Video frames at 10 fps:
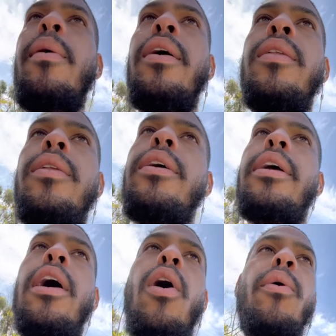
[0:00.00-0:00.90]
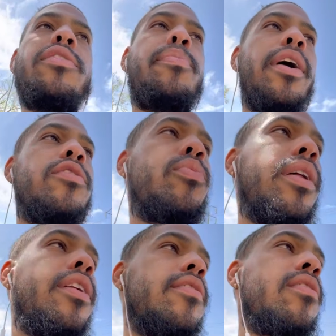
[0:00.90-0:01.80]
man. It always bears
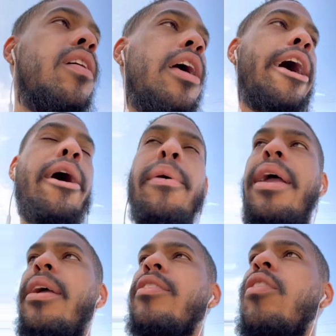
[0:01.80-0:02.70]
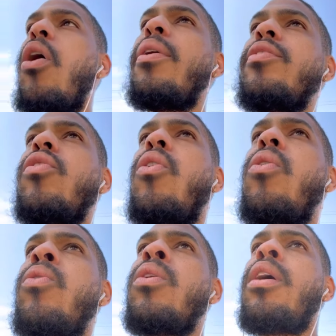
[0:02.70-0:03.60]
witness, all right? It's always
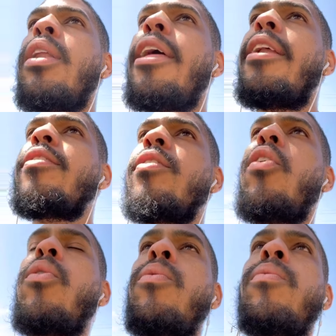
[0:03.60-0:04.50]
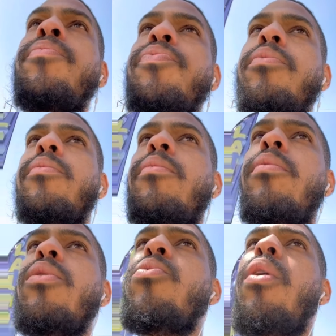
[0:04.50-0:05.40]
going to let us know
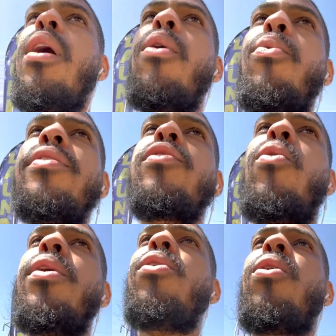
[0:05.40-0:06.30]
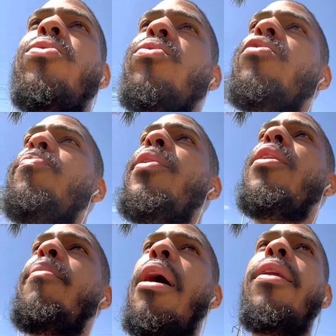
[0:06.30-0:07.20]
what's going on through the
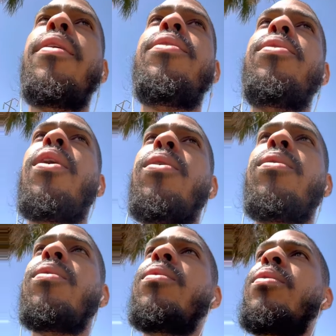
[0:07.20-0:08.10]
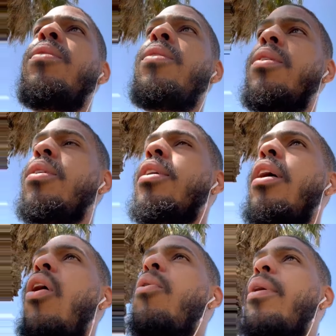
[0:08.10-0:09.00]
Spirit, man, you know? It
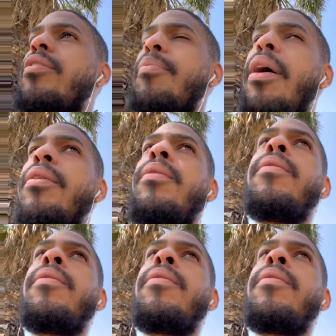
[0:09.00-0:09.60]
always, man.